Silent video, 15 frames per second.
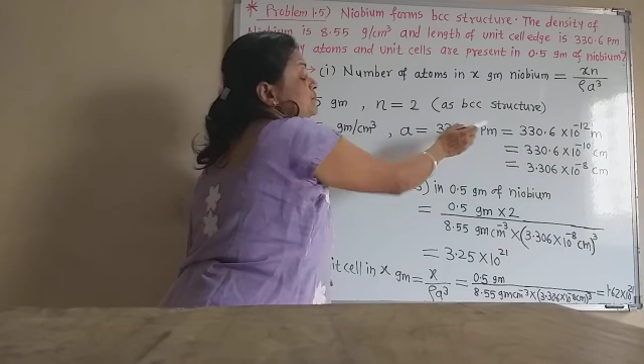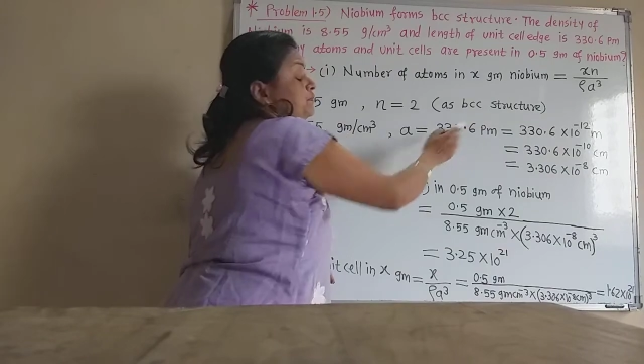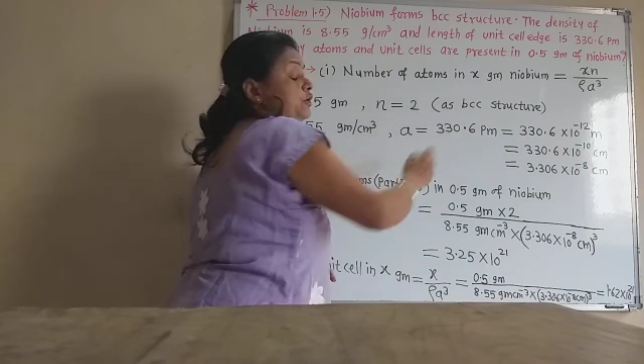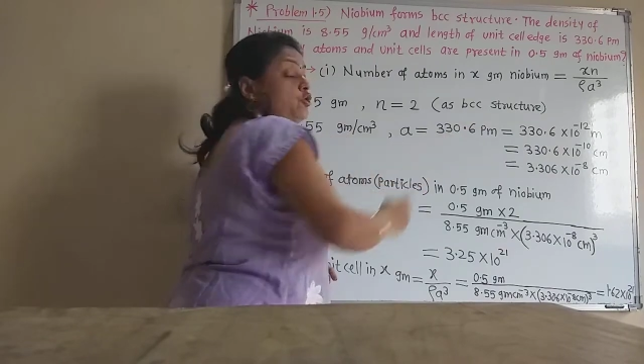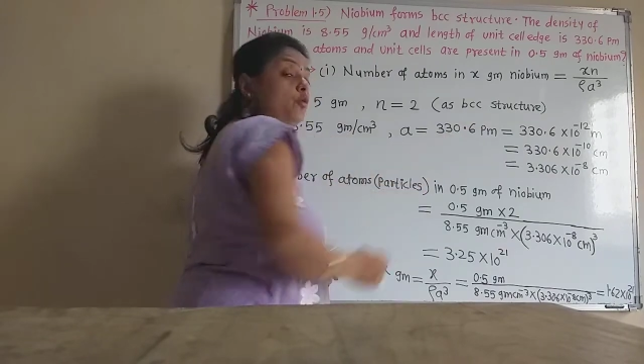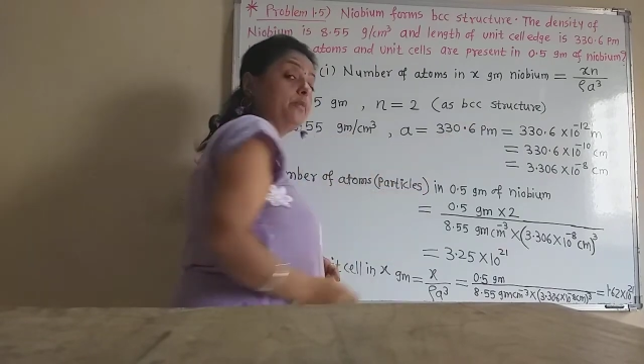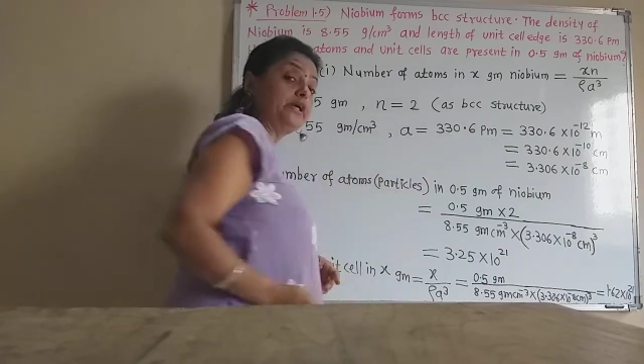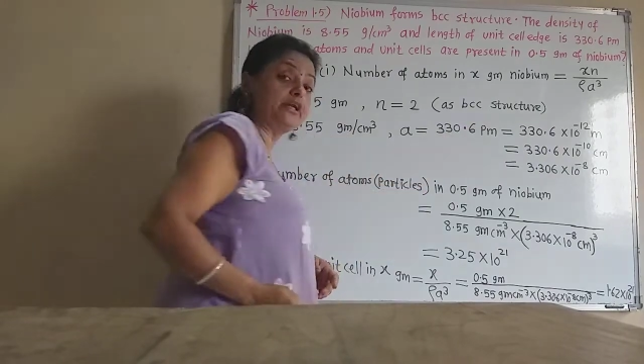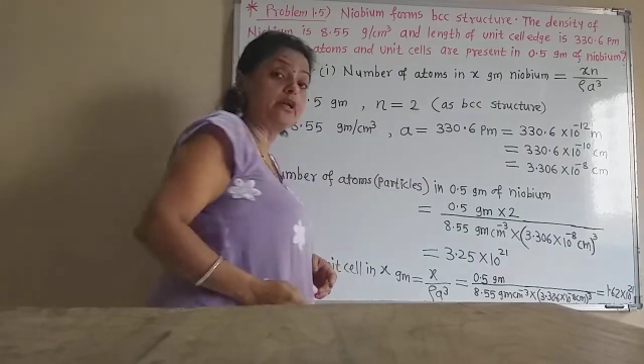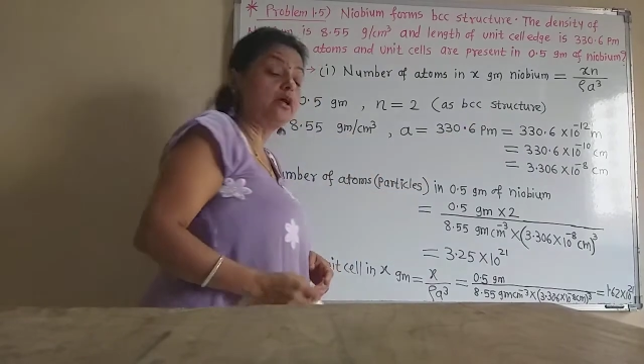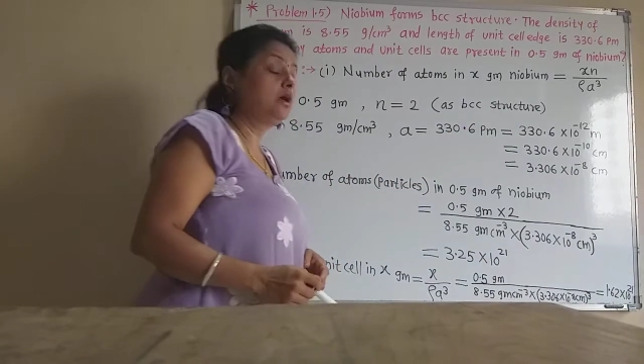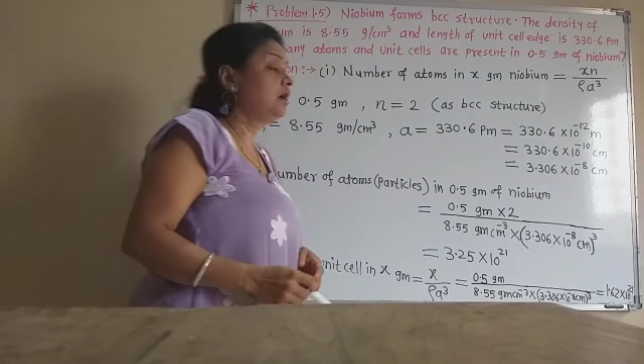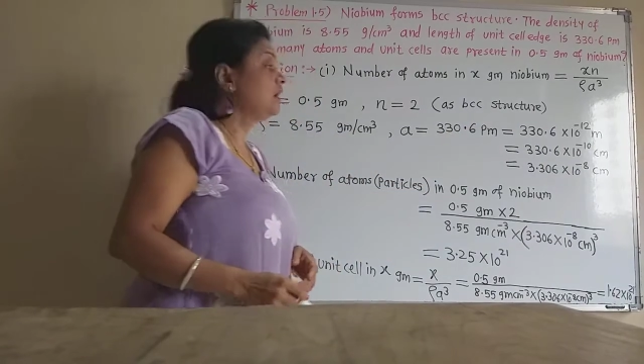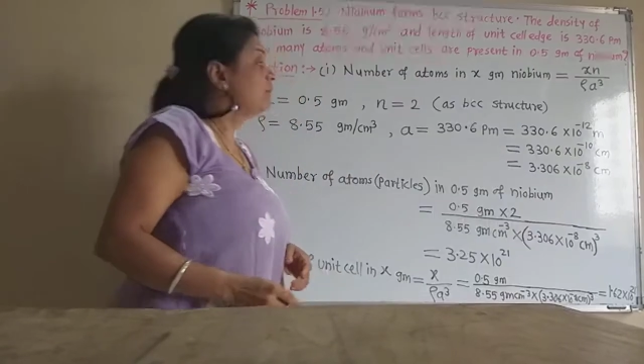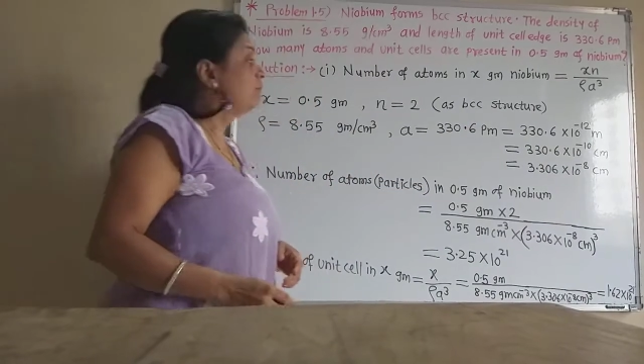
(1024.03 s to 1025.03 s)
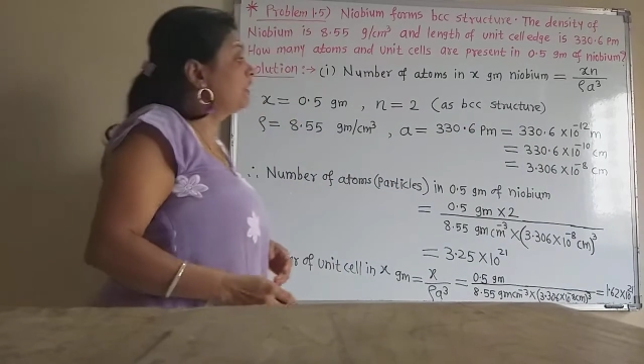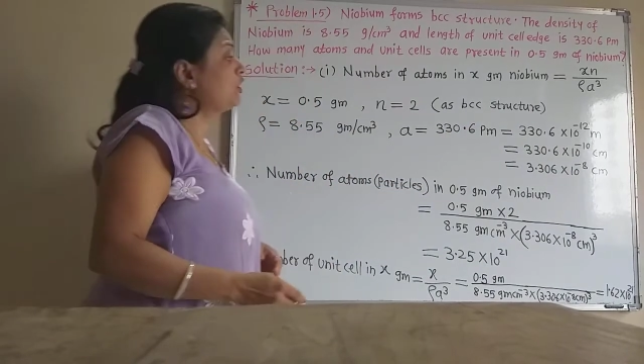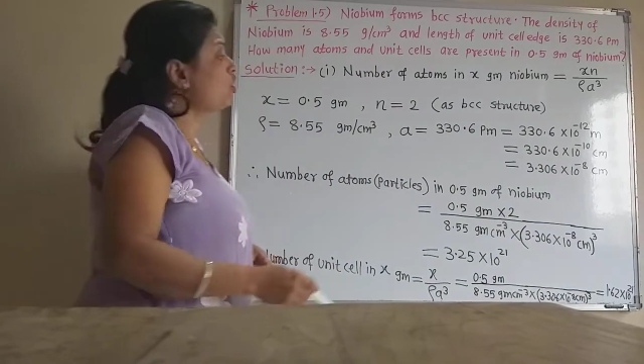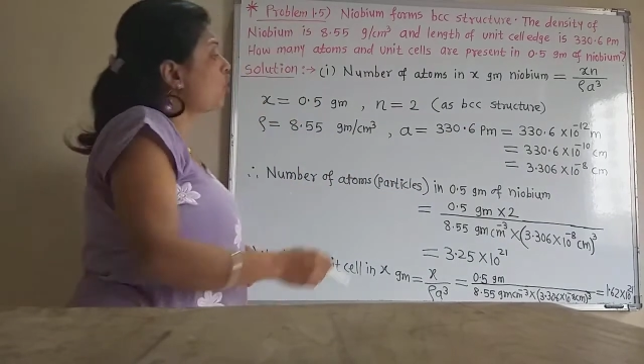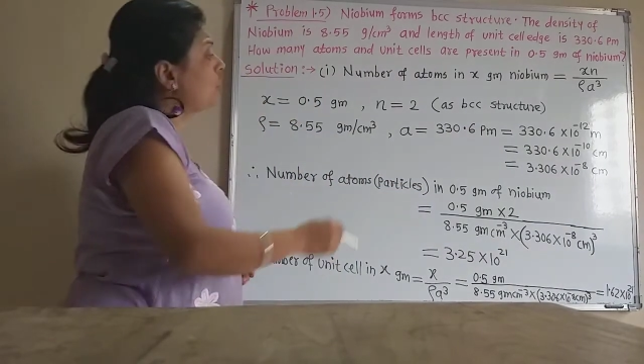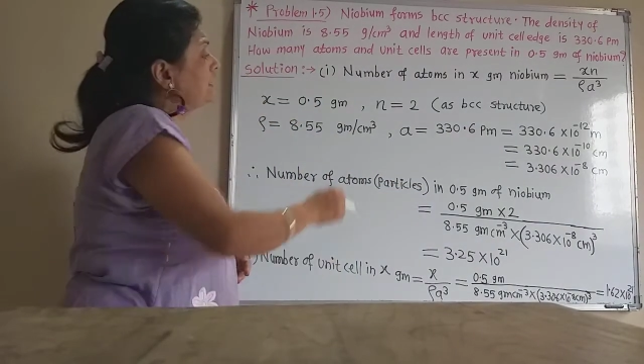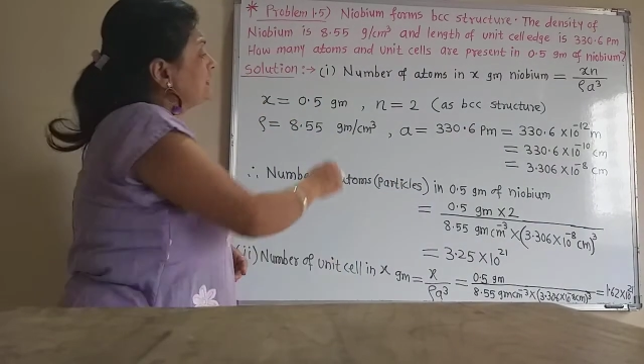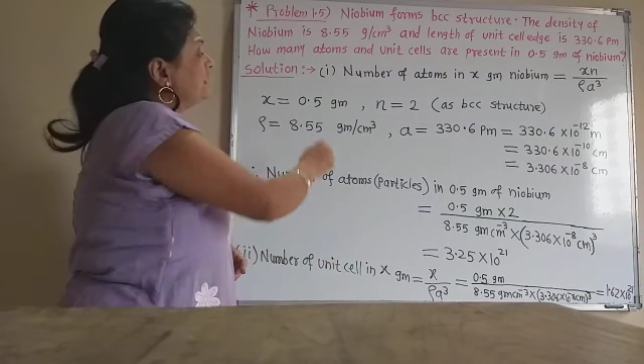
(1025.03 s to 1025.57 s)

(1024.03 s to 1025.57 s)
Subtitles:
picometer. But all